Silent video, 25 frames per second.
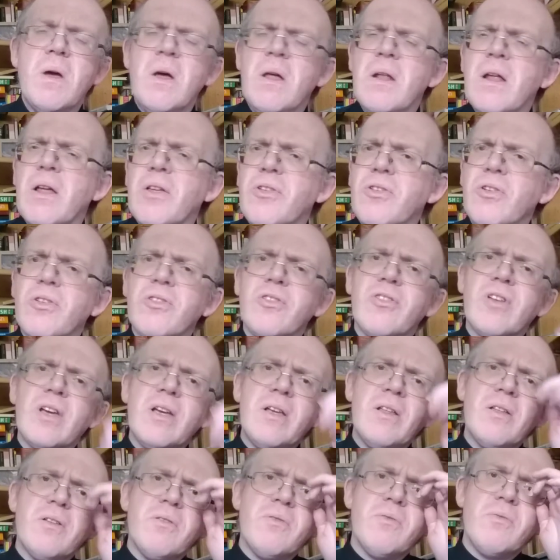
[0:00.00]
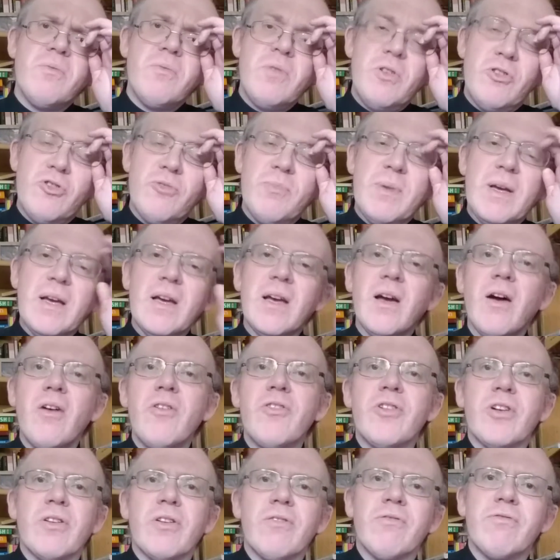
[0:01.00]
Now, it's not to say that we should be
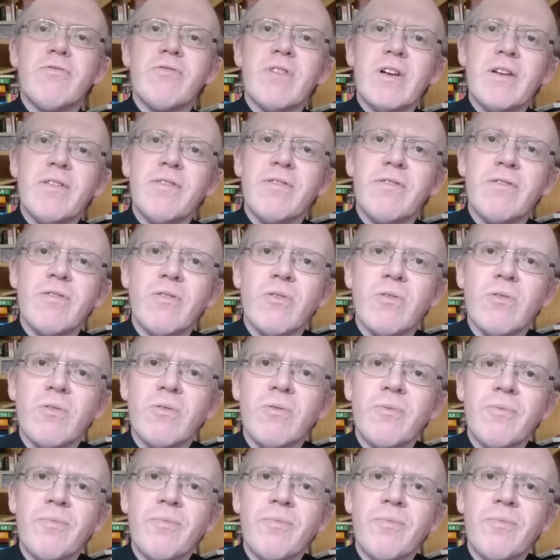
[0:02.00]
encouraging free-for-all.